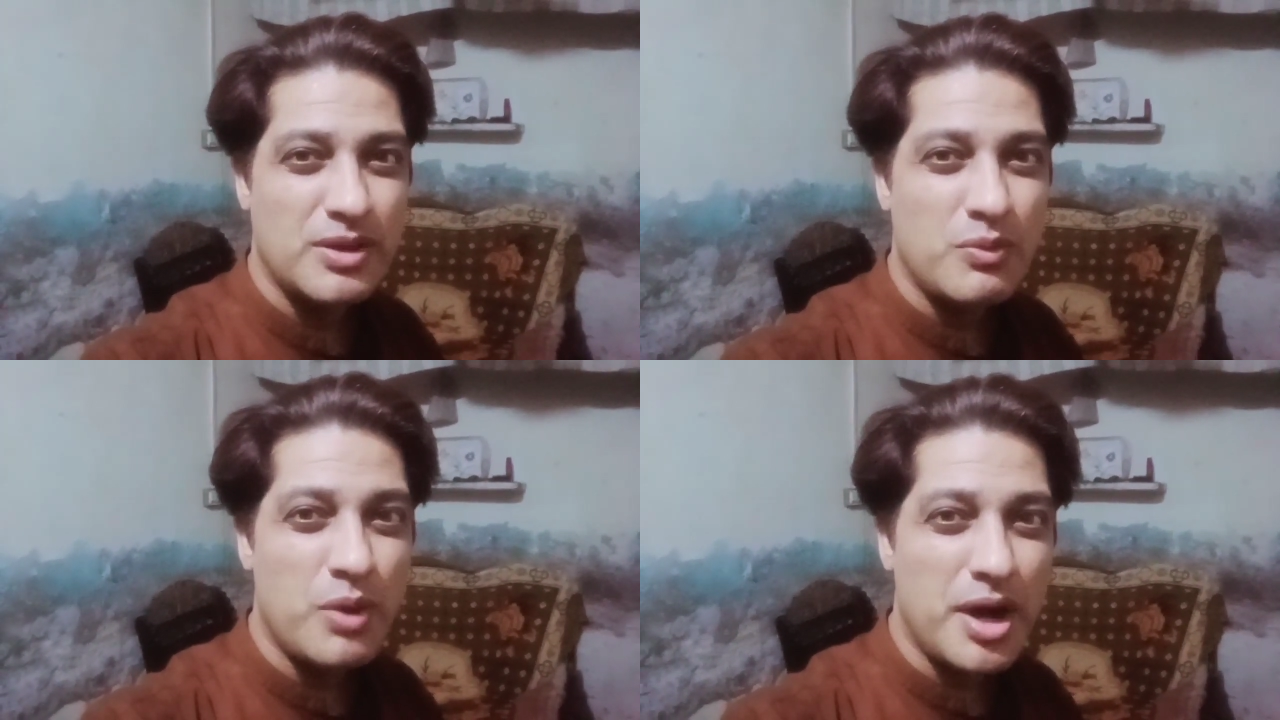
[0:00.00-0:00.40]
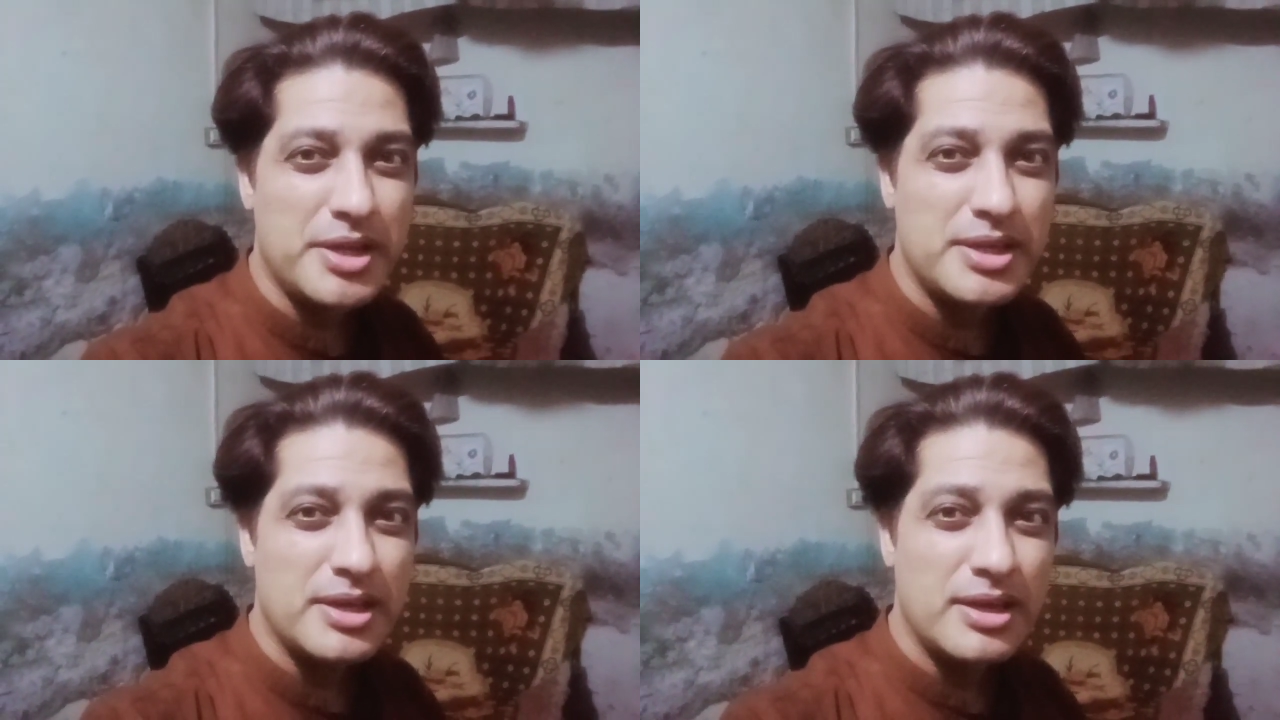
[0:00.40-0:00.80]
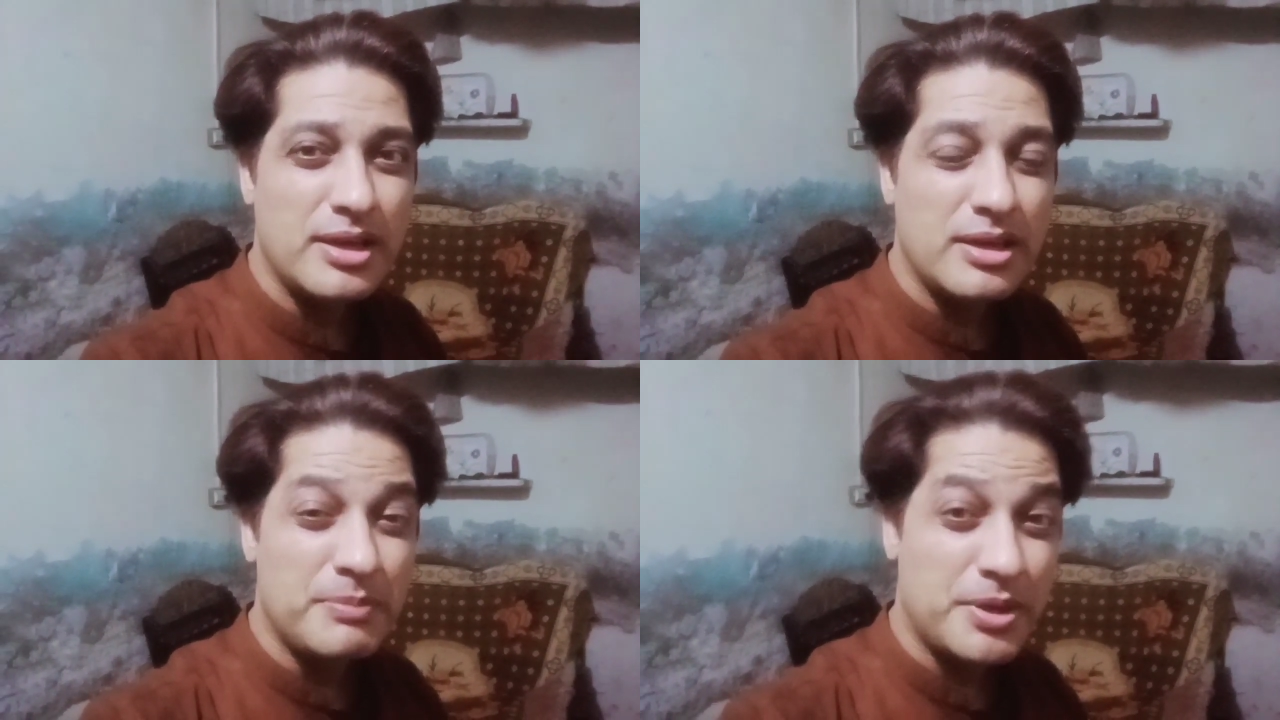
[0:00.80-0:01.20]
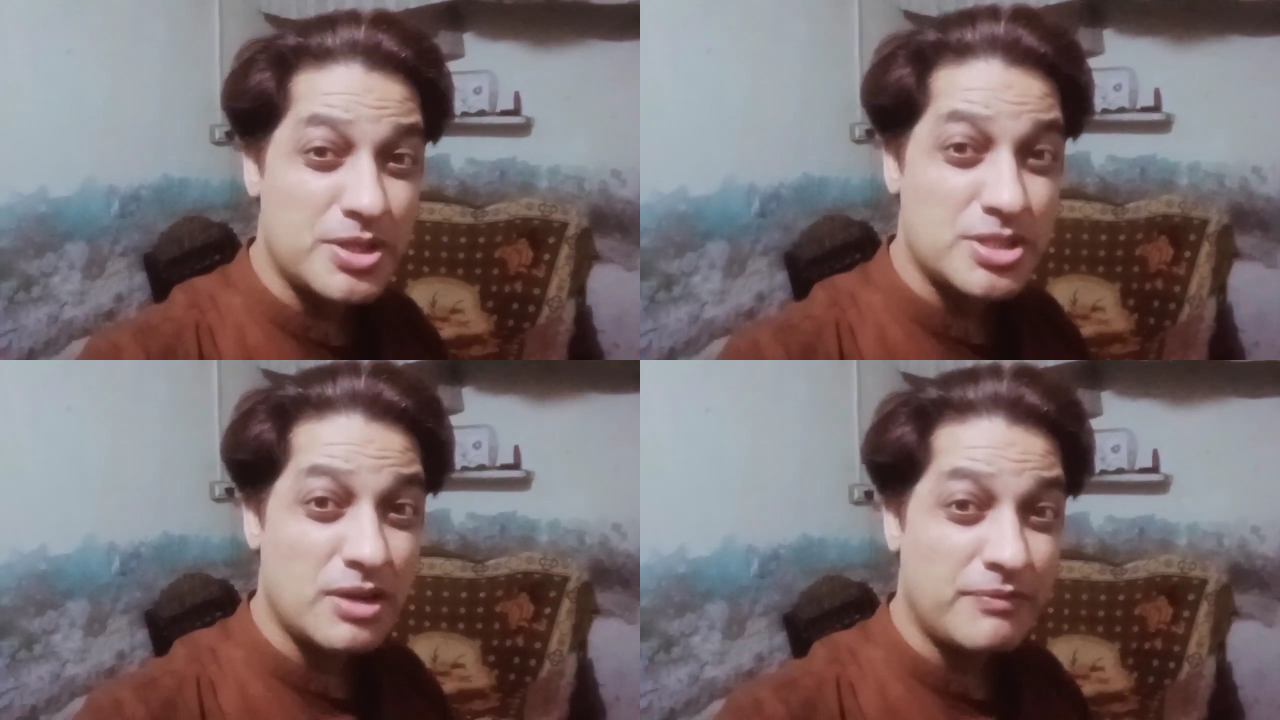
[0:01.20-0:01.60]
Why?
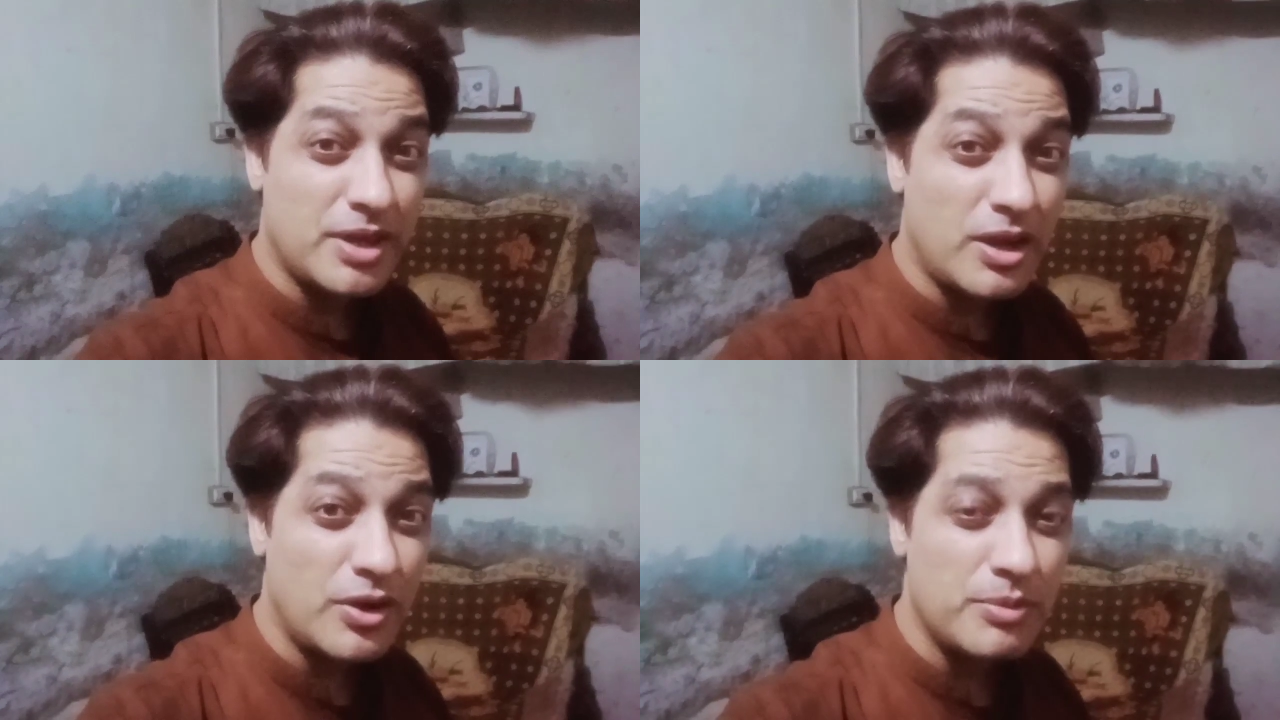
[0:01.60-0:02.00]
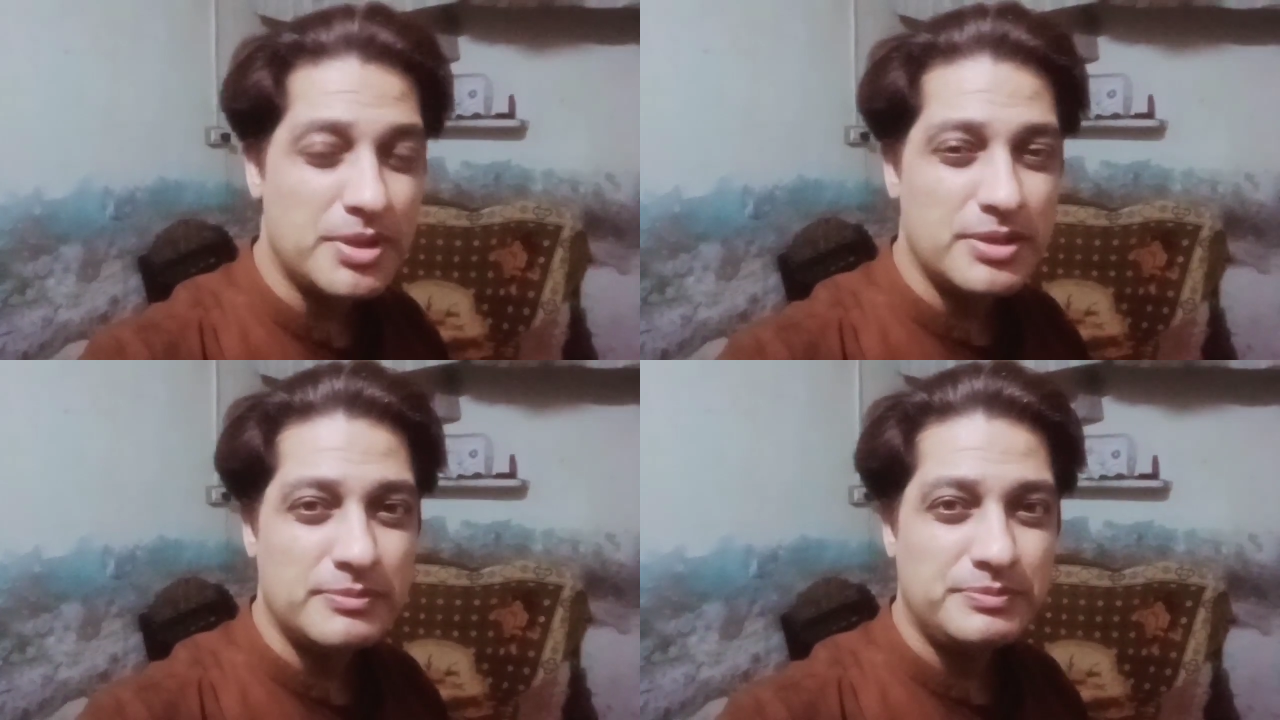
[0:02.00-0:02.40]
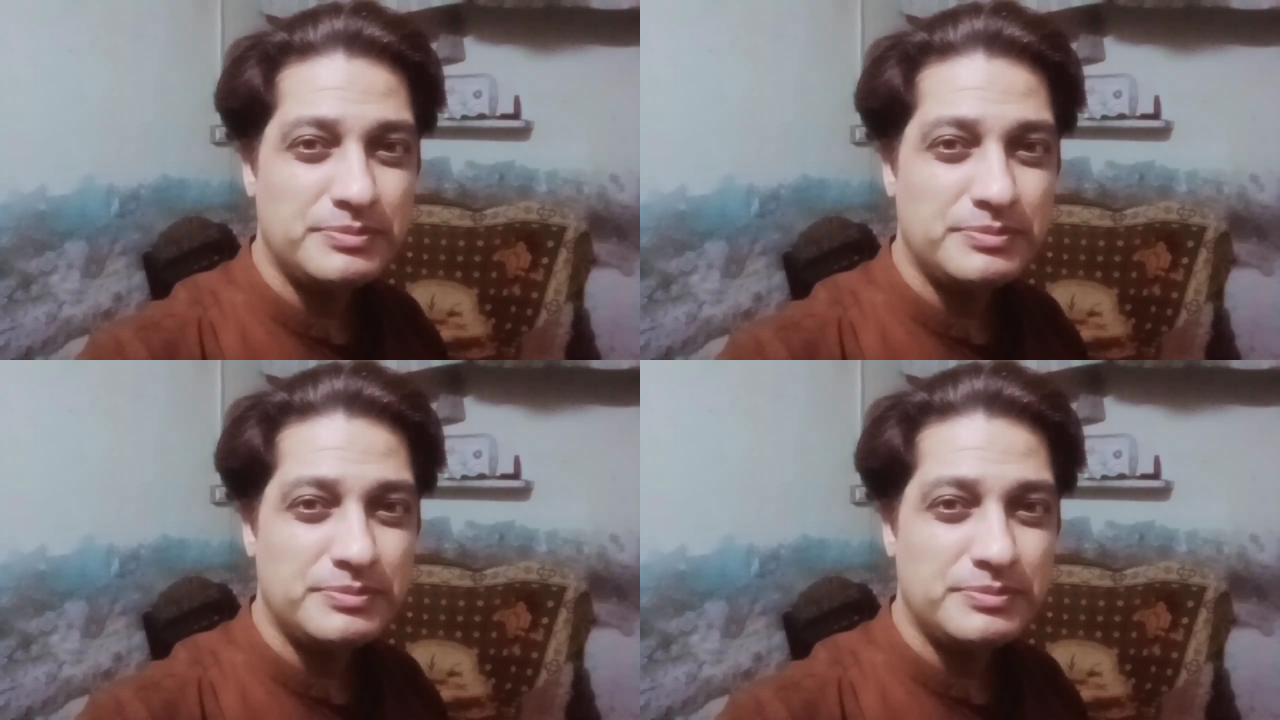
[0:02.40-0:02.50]
Because we are human.